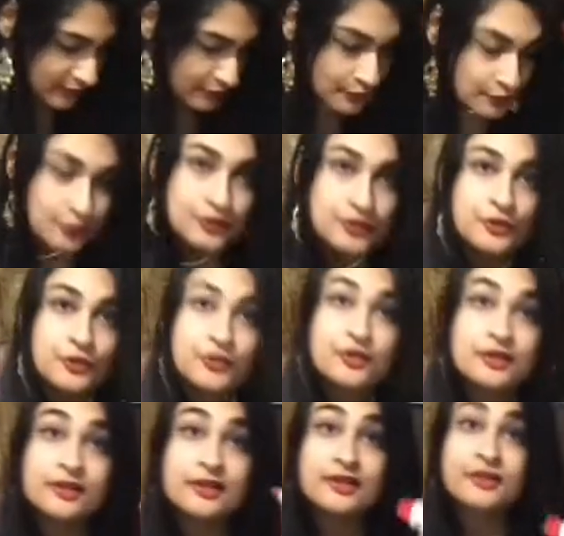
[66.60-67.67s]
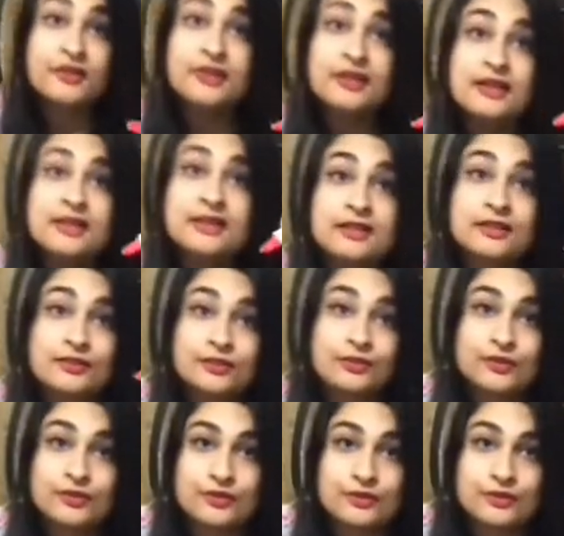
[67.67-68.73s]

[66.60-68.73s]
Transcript: glue too. You're, you're gonna need glue